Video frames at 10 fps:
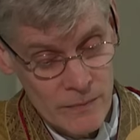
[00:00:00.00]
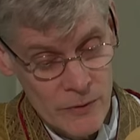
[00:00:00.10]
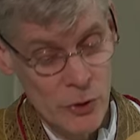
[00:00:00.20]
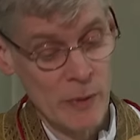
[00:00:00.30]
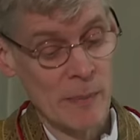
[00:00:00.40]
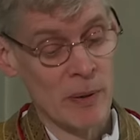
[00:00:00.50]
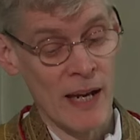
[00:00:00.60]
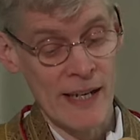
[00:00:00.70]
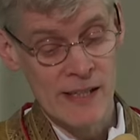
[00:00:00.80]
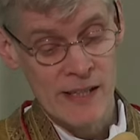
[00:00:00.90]
Do we
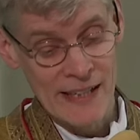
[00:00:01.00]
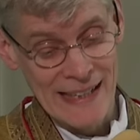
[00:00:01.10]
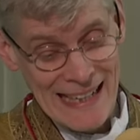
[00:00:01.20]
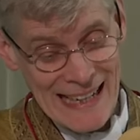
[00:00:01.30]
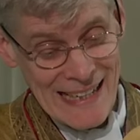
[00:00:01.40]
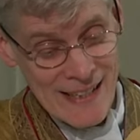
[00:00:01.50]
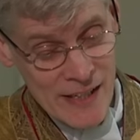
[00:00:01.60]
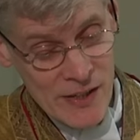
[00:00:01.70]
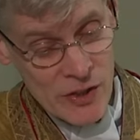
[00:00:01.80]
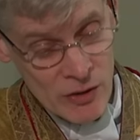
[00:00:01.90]
place the
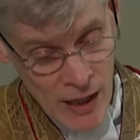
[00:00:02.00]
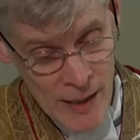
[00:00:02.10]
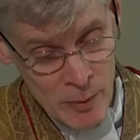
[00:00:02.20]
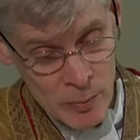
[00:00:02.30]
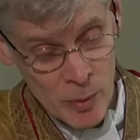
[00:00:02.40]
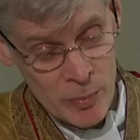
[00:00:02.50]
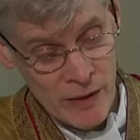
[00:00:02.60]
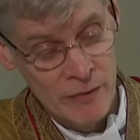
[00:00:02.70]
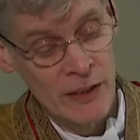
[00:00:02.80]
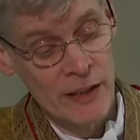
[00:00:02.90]
indescribable
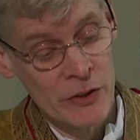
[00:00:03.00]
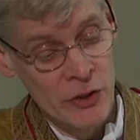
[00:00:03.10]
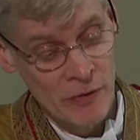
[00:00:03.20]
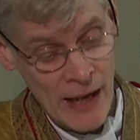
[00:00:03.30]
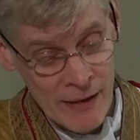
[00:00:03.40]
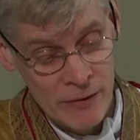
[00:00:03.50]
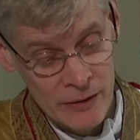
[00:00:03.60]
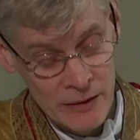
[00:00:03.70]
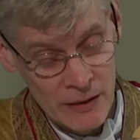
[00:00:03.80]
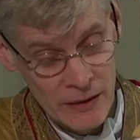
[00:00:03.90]
privilege of
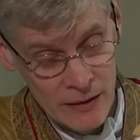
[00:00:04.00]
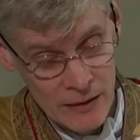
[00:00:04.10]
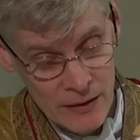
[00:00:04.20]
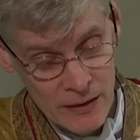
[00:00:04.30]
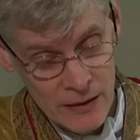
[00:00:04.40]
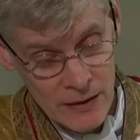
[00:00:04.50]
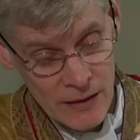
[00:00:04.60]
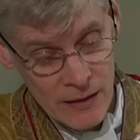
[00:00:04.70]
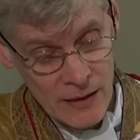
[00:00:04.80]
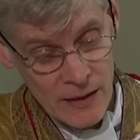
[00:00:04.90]
heaven
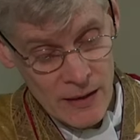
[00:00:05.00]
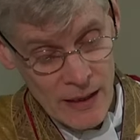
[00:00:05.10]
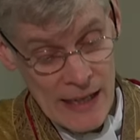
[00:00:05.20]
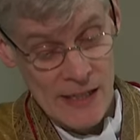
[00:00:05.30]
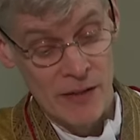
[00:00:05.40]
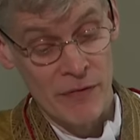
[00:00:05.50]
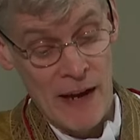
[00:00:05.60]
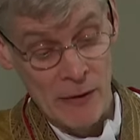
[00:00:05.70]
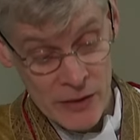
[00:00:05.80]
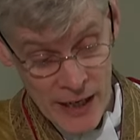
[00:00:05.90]
as the
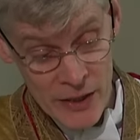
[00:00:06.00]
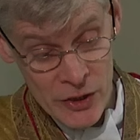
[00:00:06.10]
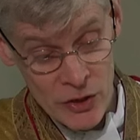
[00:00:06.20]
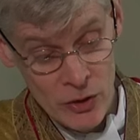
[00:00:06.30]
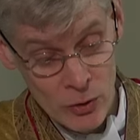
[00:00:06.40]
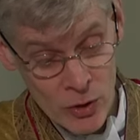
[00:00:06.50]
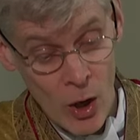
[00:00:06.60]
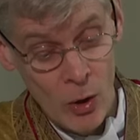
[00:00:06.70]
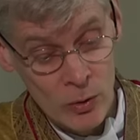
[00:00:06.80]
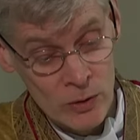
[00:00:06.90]
foundational
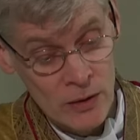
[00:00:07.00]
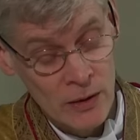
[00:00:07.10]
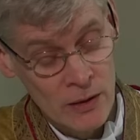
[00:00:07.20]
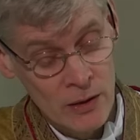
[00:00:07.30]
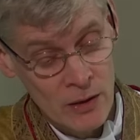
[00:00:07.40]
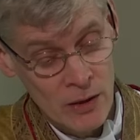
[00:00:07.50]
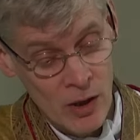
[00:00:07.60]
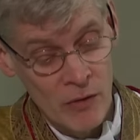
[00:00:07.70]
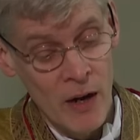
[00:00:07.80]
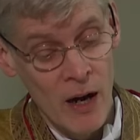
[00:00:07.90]
goal
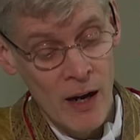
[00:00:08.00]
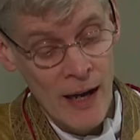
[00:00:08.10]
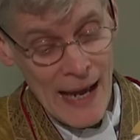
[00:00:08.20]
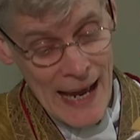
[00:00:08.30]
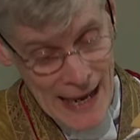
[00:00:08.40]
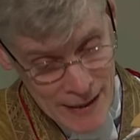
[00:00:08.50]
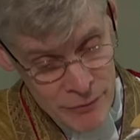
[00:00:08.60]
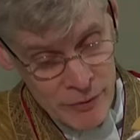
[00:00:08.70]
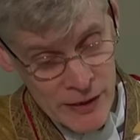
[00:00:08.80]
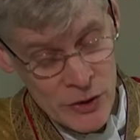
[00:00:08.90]
of our
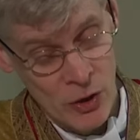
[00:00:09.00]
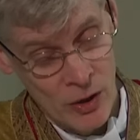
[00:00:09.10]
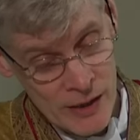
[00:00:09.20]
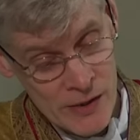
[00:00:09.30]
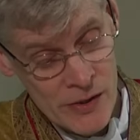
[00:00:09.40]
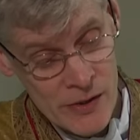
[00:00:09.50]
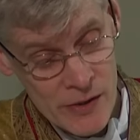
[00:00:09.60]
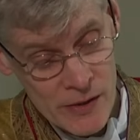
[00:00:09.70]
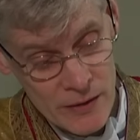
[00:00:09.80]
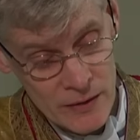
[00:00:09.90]
every choice?